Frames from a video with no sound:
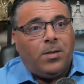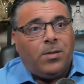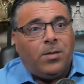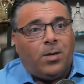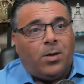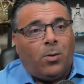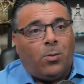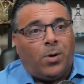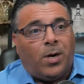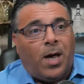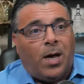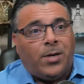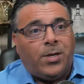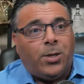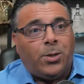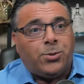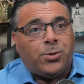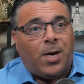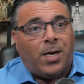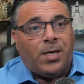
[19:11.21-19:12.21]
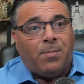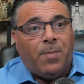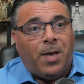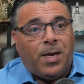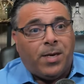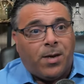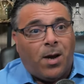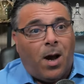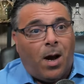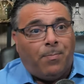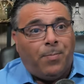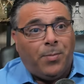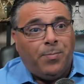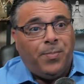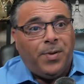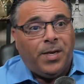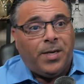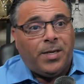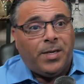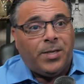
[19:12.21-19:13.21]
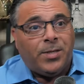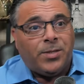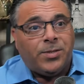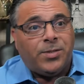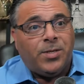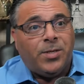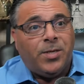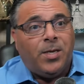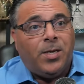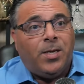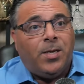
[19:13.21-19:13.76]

You know, we're out here trying to make copper pennies,